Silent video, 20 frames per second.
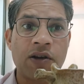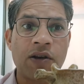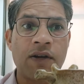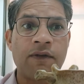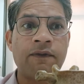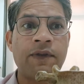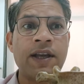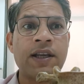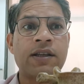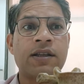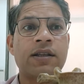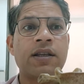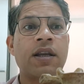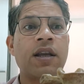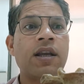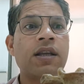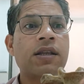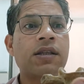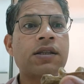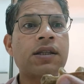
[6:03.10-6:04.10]
convex,
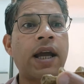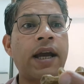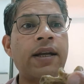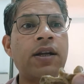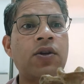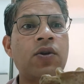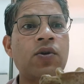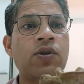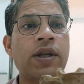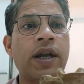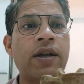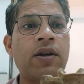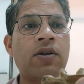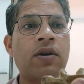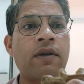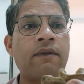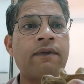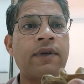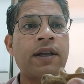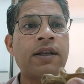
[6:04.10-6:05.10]
side to side
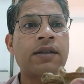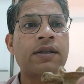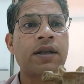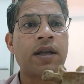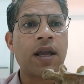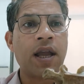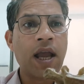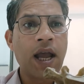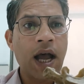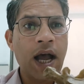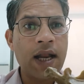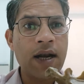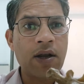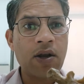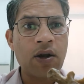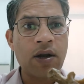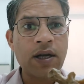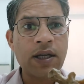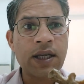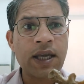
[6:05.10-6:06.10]
convex, and a
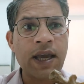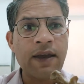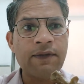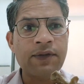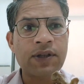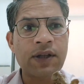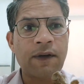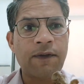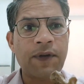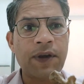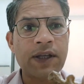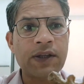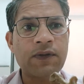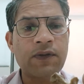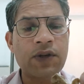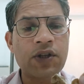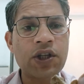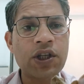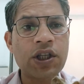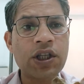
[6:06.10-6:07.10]
concave surface
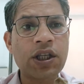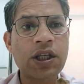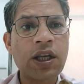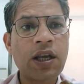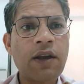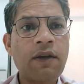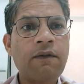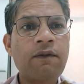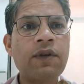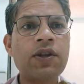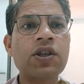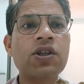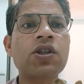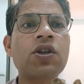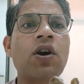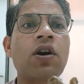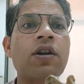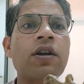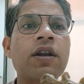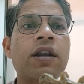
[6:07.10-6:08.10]
which is
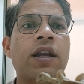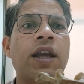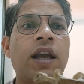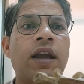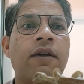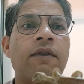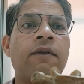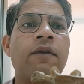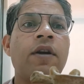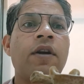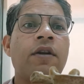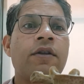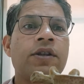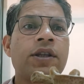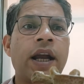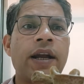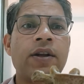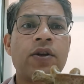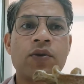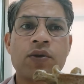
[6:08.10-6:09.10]
concave
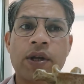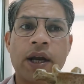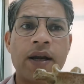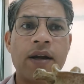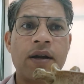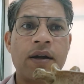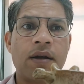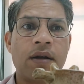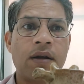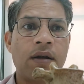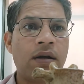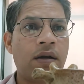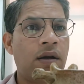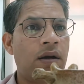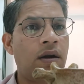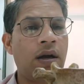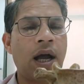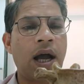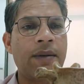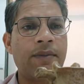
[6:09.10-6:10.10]
side to side.
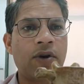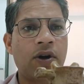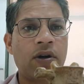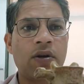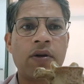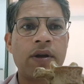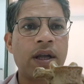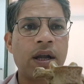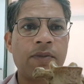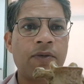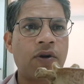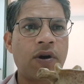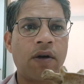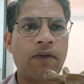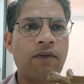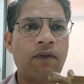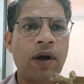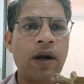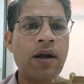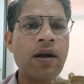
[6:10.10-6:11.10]
I'm not going up to
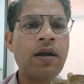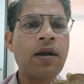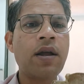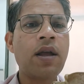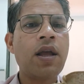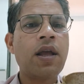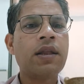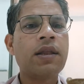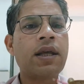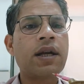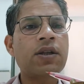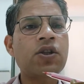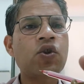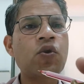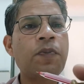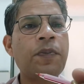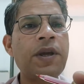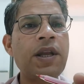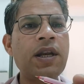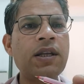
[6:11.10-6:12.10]
downward. There is
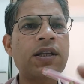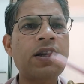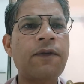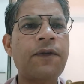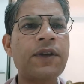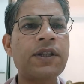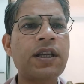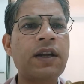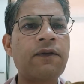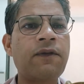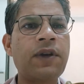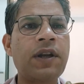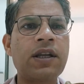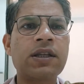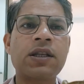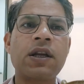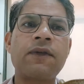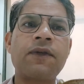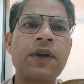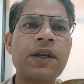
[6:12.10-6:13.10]
superior surface and inferior
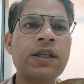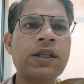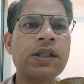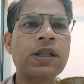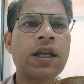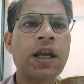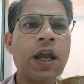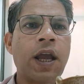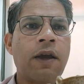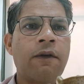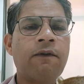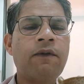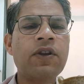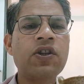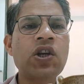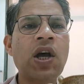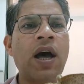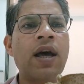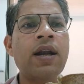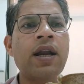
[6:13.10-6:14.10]
surface
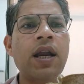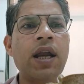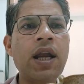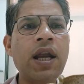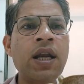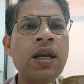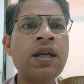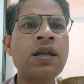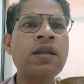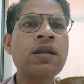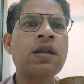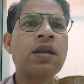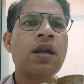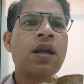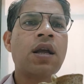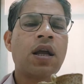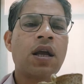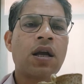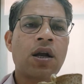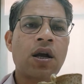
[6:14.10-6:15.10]
which are in
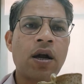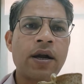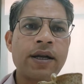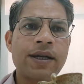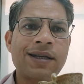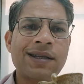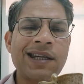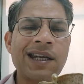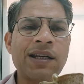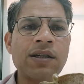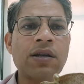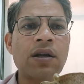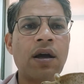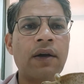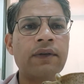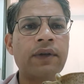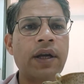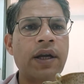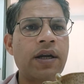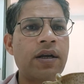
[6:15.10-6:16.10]
contact
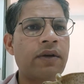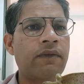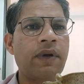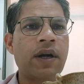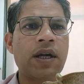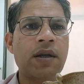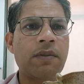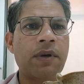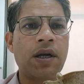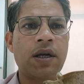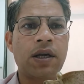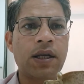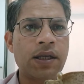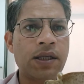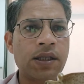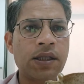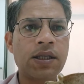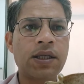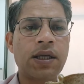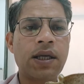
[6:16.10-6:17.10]
of the intervertebral
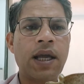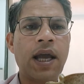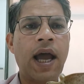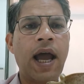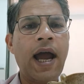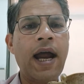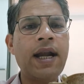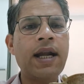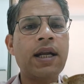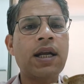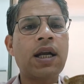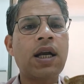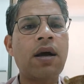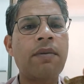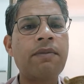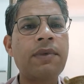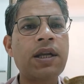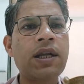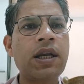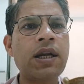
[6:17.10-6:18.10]
disc and
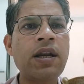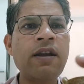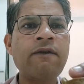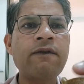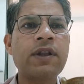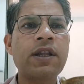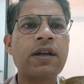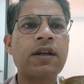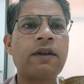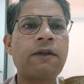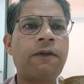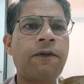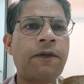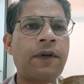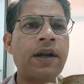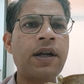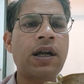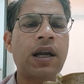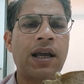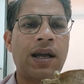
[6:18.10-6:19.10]
communicating with the
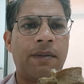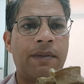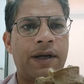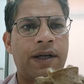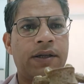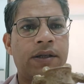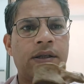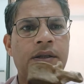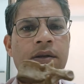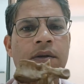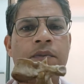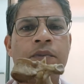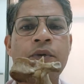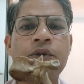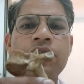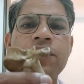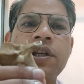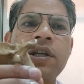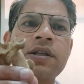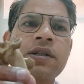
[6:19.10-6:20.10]
different ligaments.
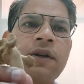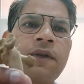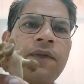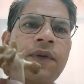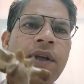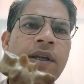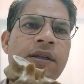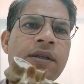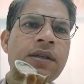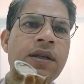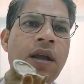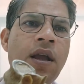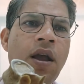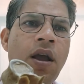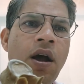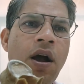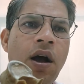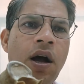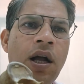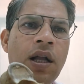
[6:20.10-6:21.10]
Posterior surface
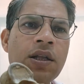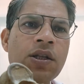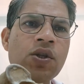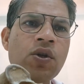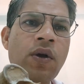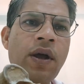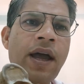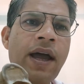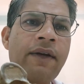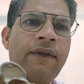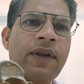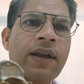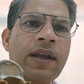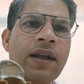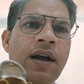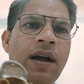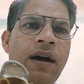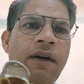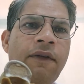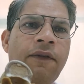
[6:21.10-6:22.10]
also having
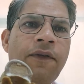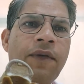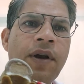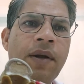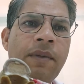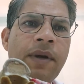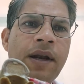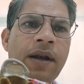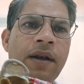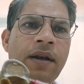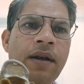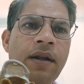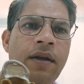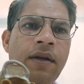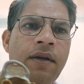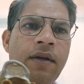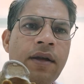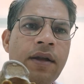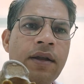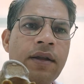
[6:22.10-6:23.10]
a foramen.
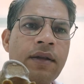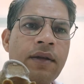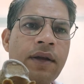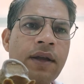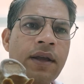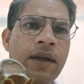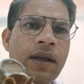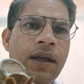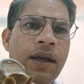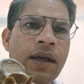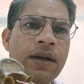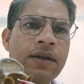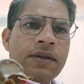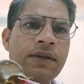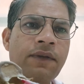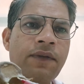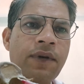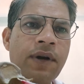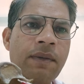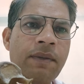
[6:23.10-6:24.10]
Here is
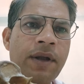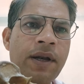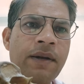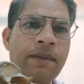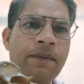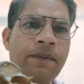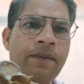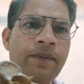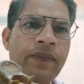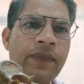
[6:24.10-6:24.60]
a foramen,